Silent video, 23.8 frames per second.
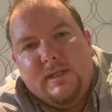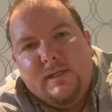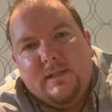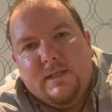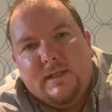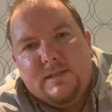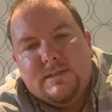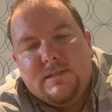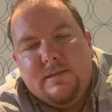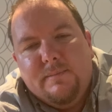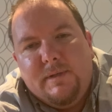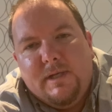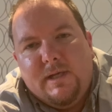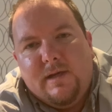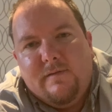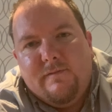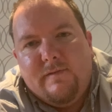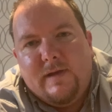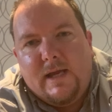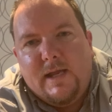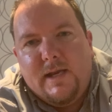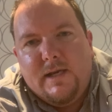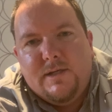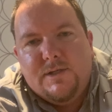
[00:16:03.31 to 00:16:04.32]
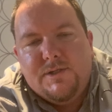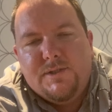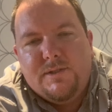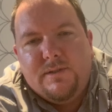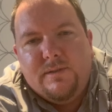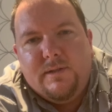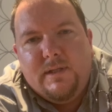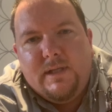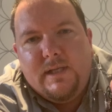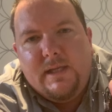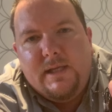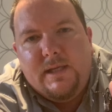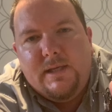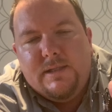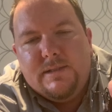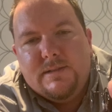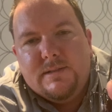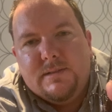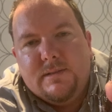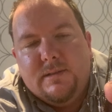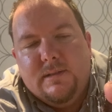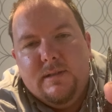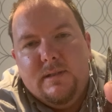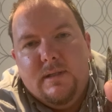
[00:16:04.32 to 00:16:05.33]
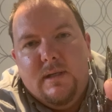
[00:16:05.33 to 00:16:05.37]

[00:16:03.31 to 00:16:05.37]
And that's the big advantage to these.